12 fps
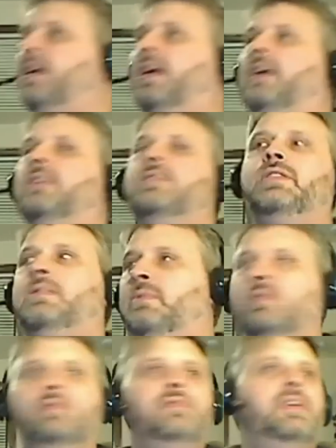can't seem
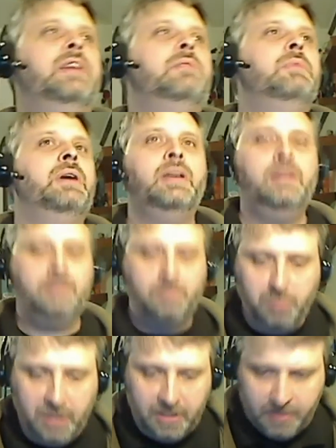to find my
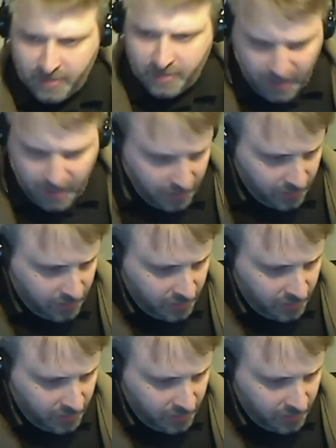pince Oh, you're getting,